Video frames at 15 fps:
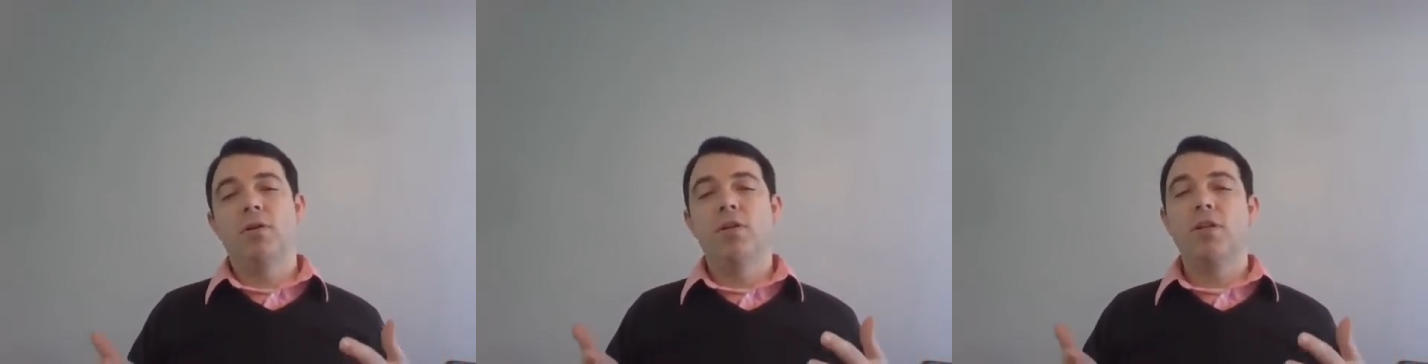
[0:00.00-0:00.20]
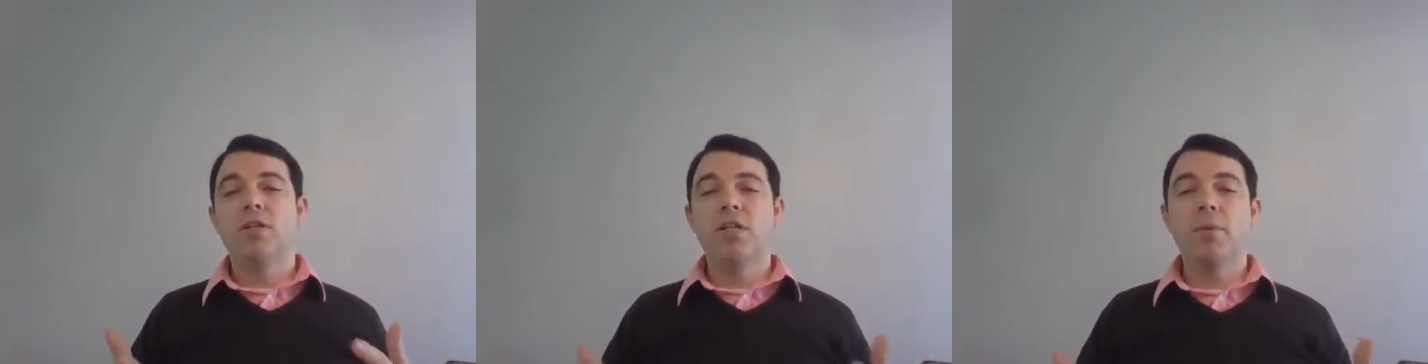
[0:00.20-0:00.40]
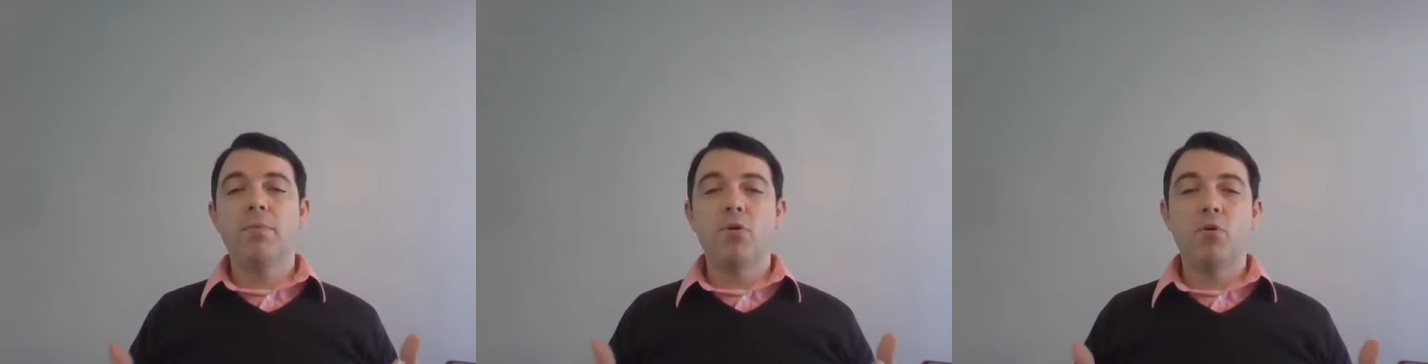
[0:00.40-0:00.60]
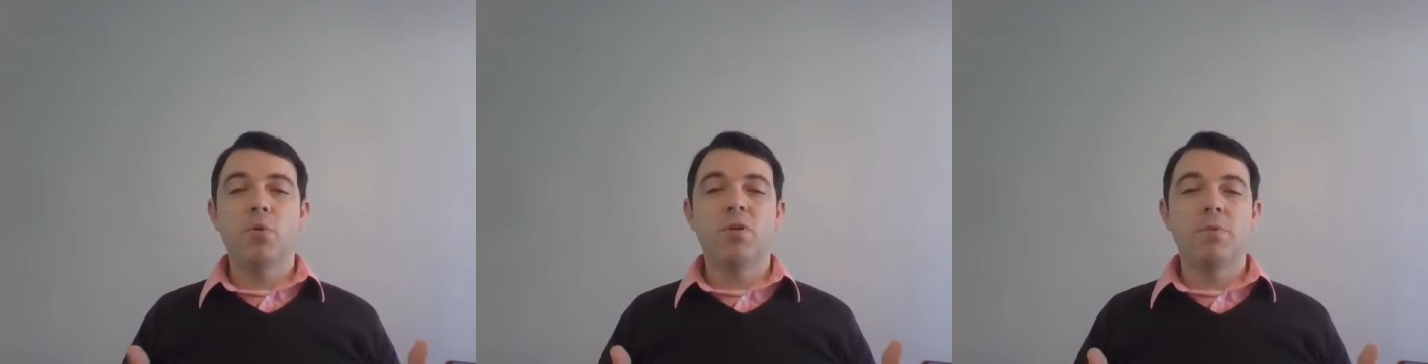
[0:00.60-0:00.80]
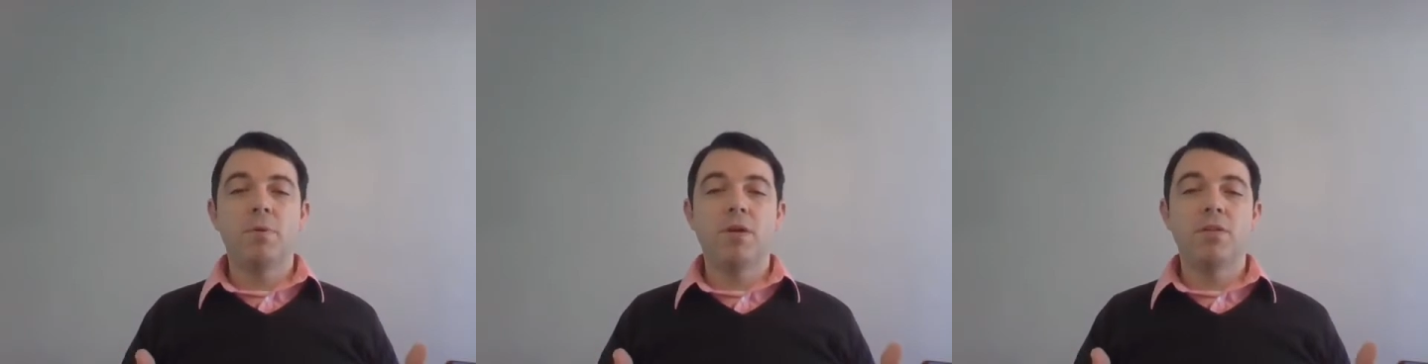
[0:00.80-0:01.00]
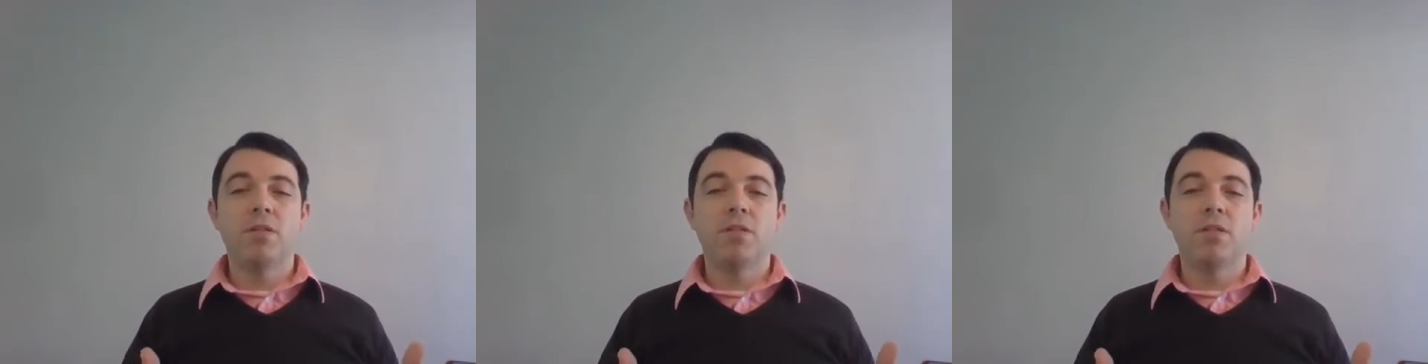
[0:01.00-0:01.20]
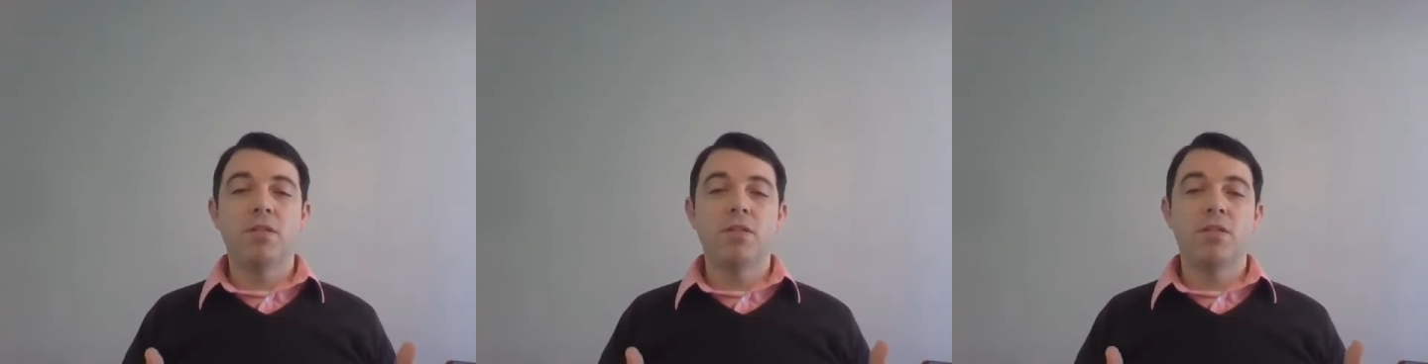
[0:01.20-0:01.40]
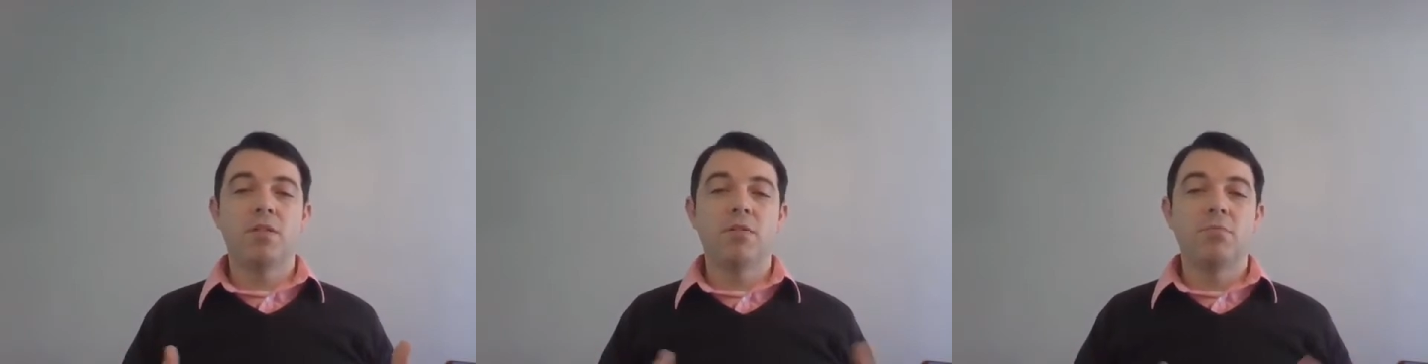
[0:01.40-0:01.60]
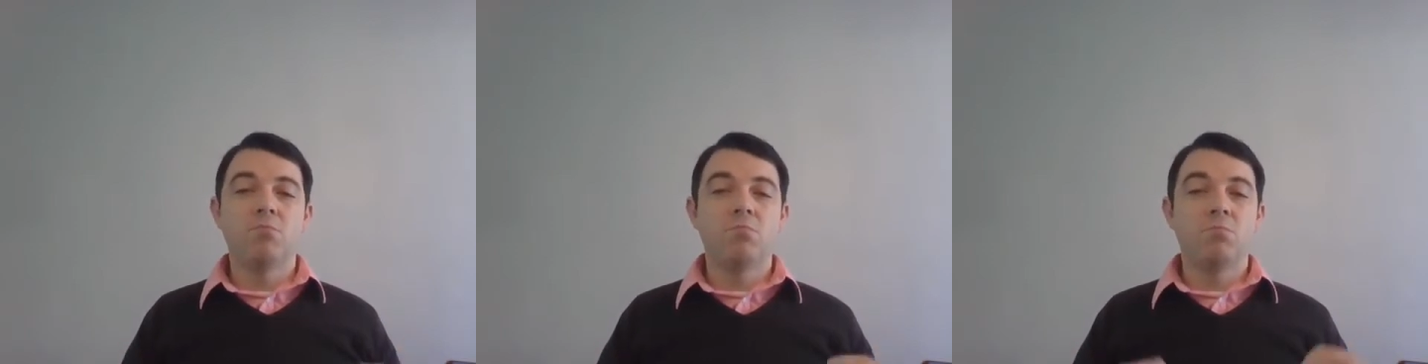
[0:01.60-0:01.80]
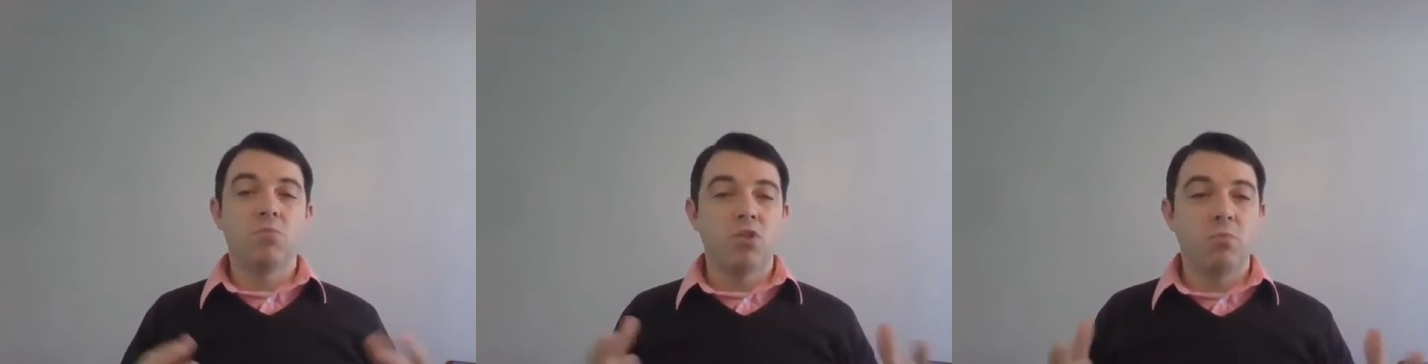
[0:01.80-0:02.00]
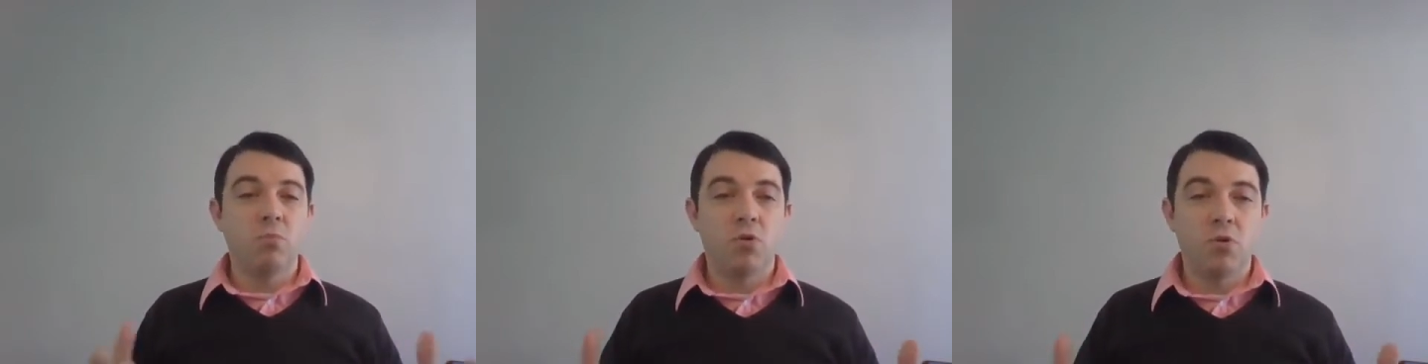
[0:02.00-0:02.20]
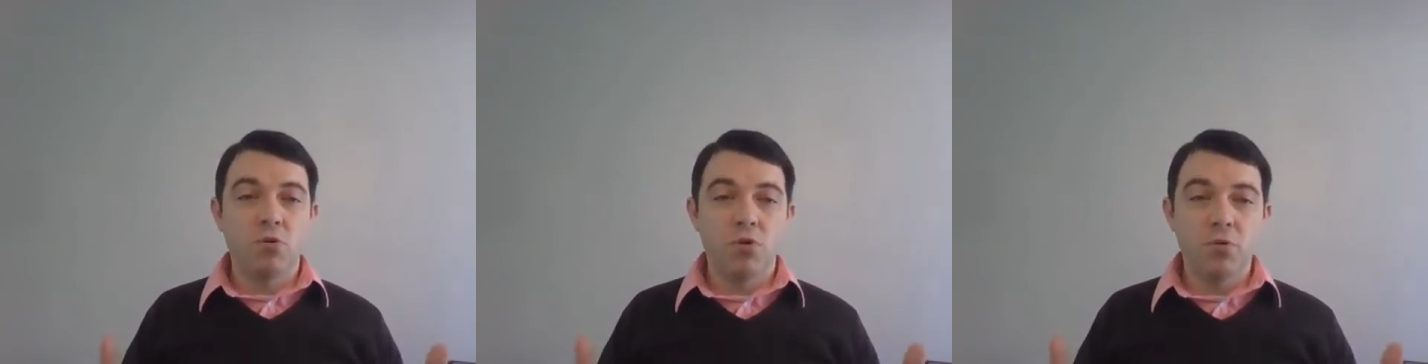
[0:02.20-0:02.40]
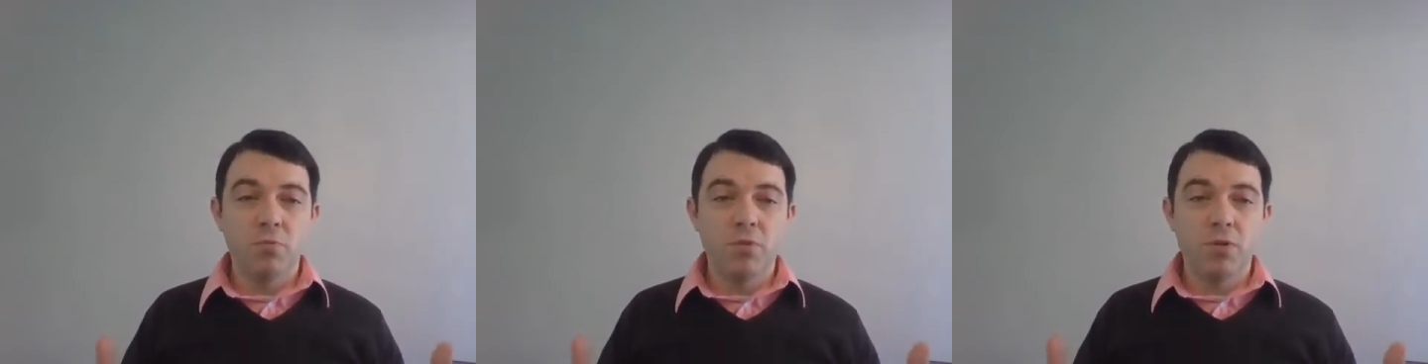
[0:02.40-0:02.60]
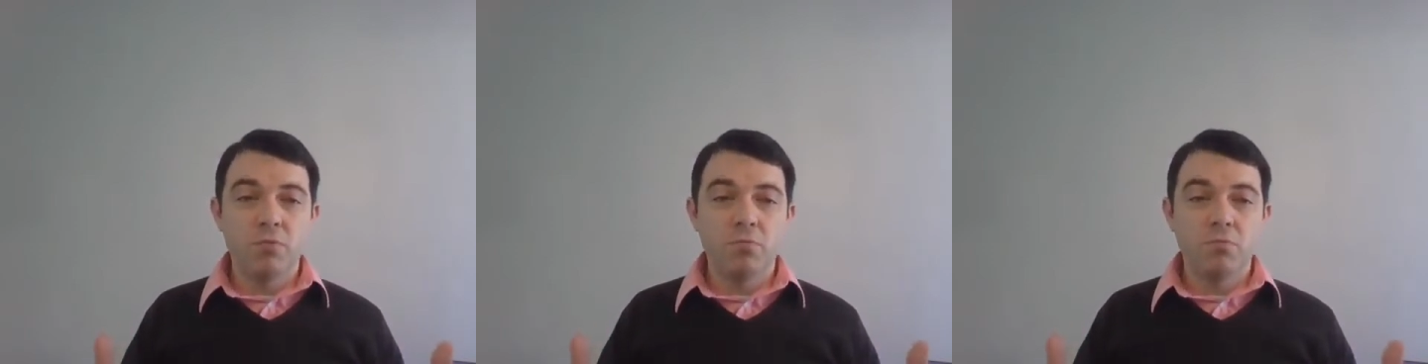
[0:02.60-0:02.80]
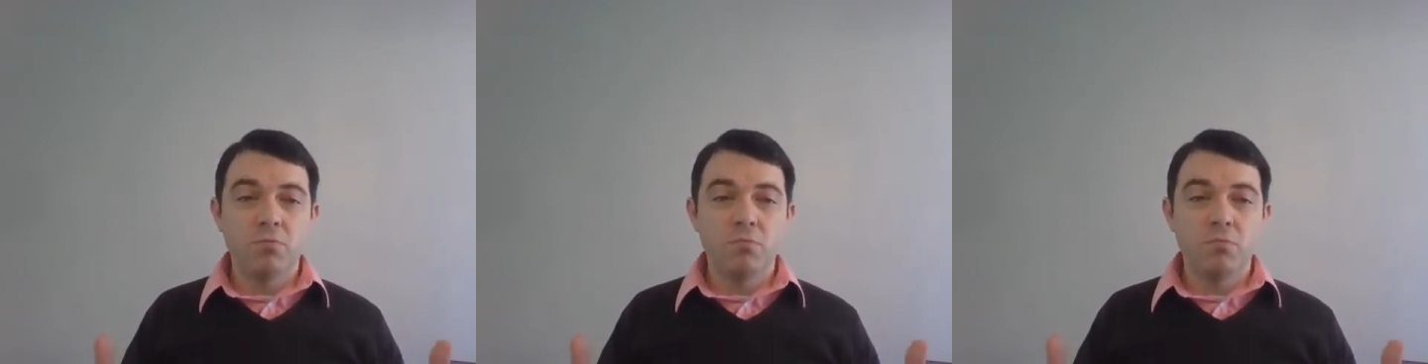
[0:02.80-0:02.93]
The typical response is small groups,